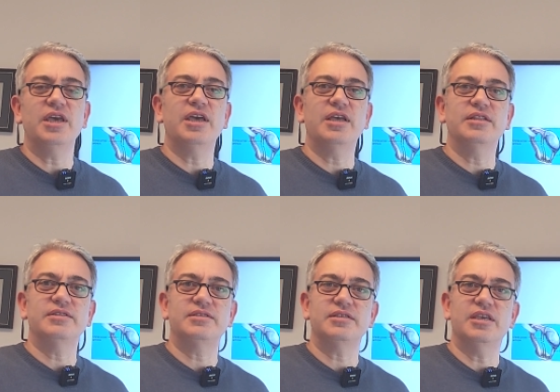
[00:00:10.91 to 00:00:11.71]

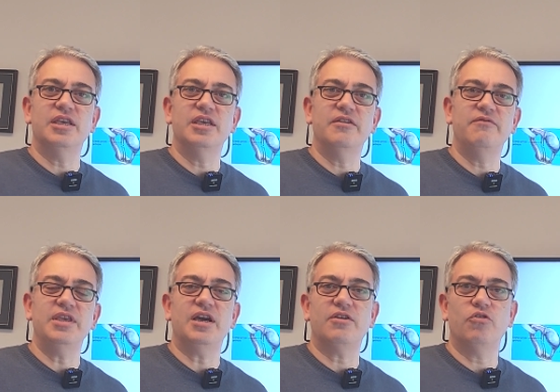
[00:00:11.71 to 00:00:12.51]
And
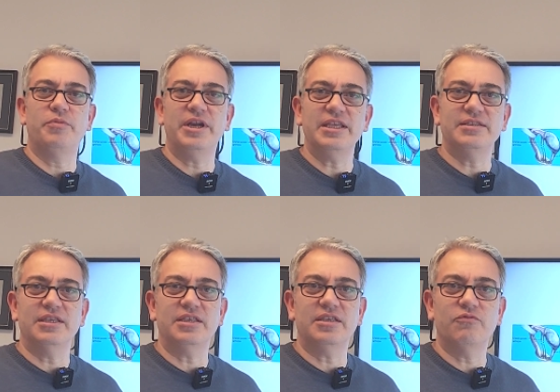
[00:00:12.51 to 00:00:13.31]
we are
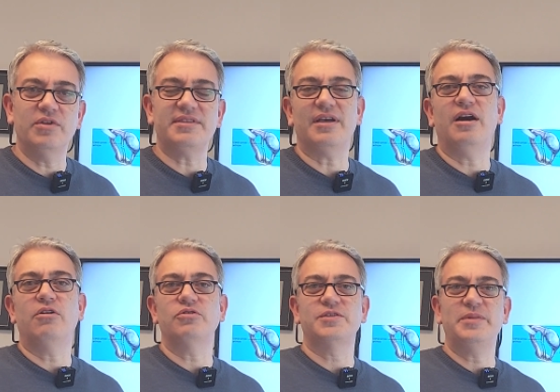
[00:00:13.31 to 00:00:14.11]
operating with
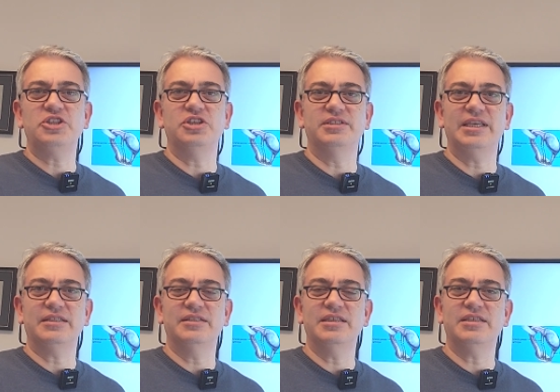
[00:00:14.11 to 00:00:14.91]
our special
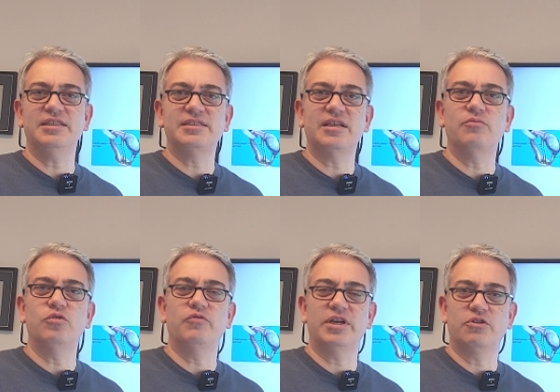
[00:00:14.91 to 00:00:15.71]
technique,
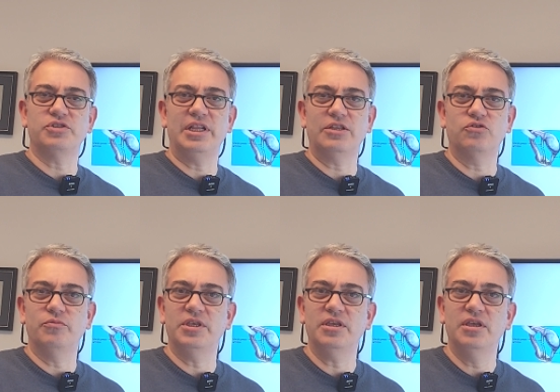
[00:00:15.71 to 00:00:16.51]
Istanbul
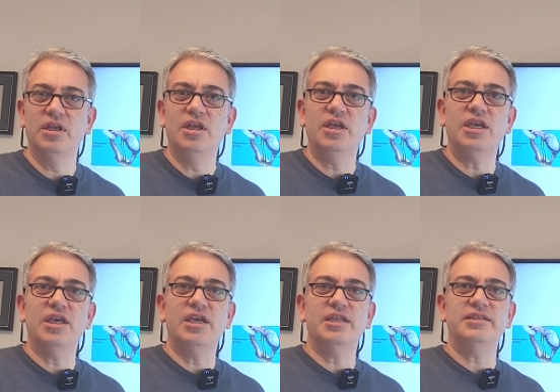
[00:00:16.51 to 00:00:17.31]
Varicocelectomy.
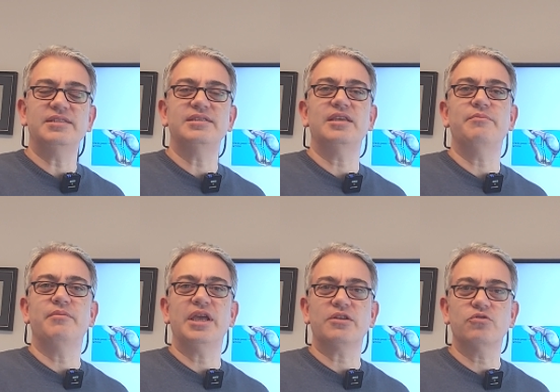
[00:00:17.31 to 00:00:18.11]
This is a
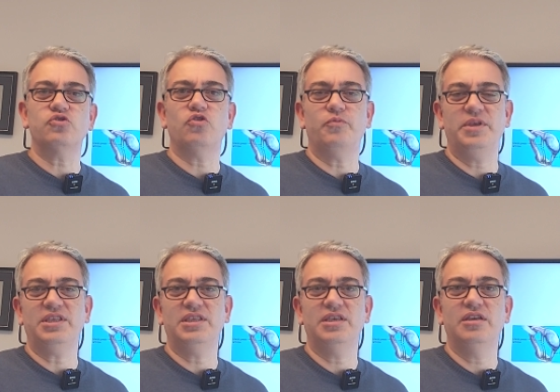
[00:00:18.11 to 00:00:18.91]

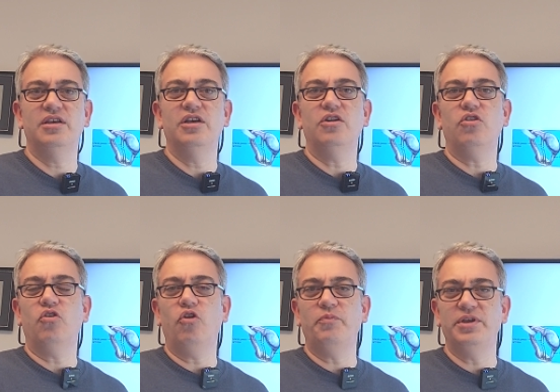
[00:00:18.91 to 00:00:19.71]
microscopic
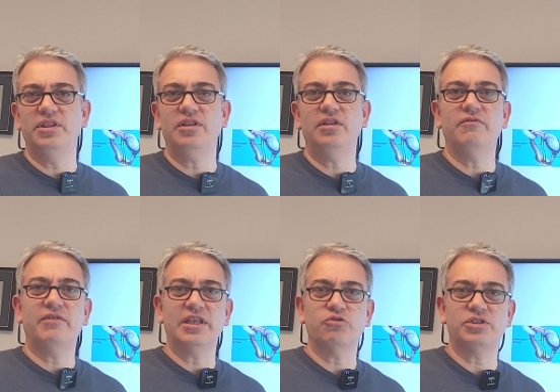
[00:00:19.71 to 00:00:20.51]
open
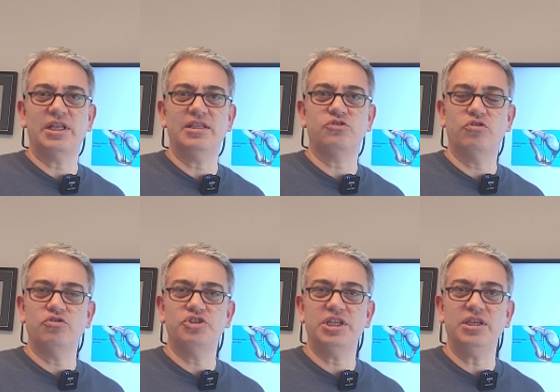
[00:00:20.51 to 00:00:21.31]
varicocele
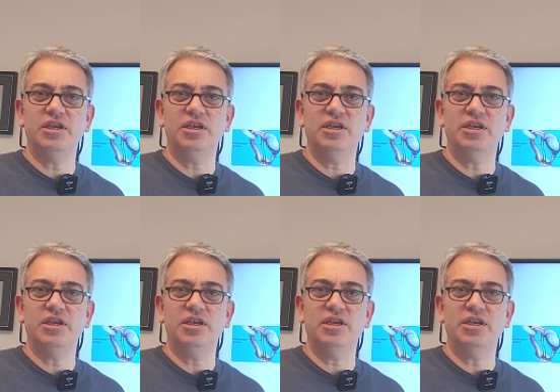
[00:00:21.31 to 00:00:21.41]
surgery